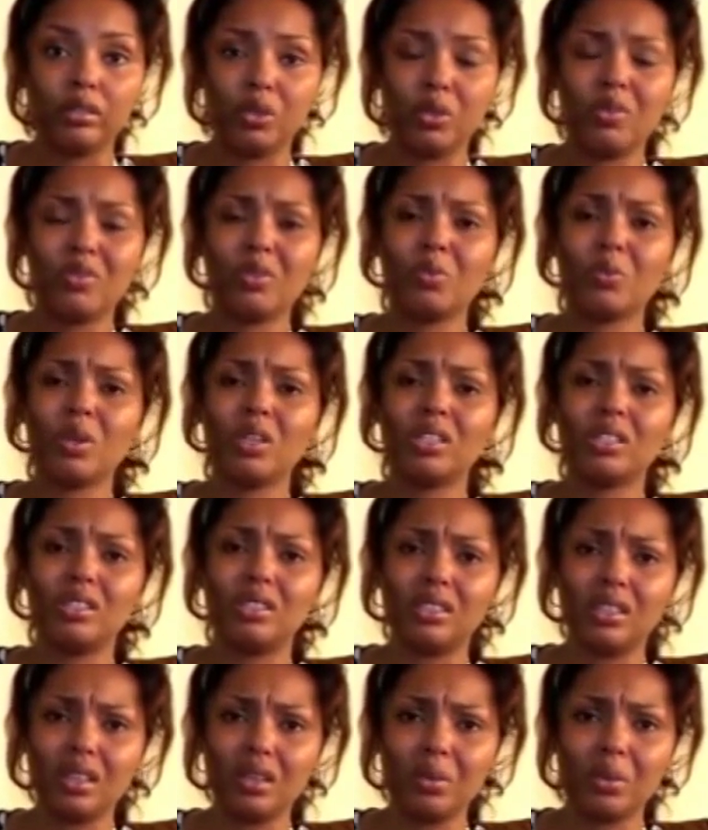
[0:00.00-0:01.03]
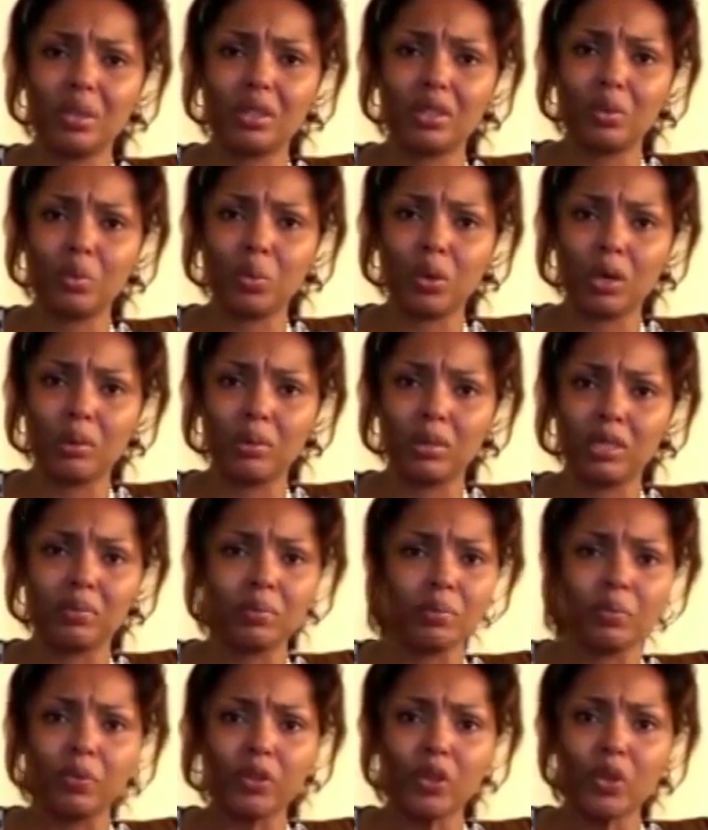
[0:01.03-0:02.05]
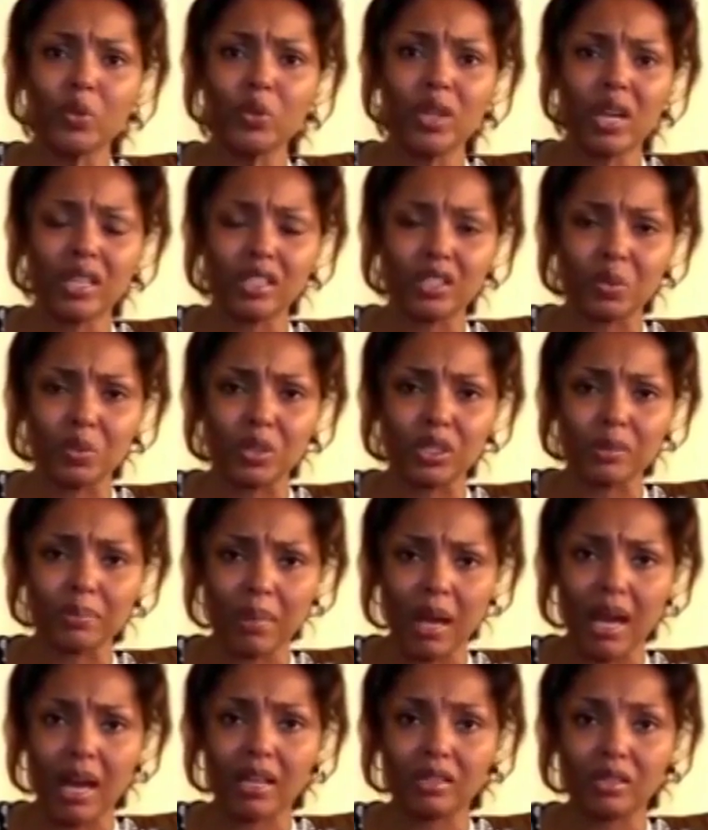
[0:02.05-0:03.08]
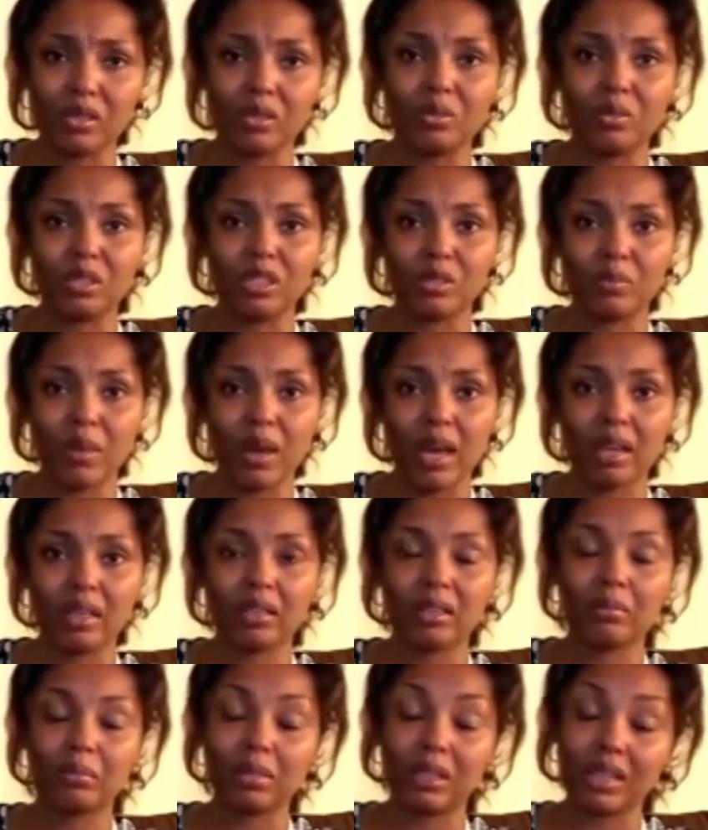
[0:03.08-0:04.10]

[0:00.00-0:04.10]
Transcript: Do you even want to deal with a woman who doesn't respond to respect?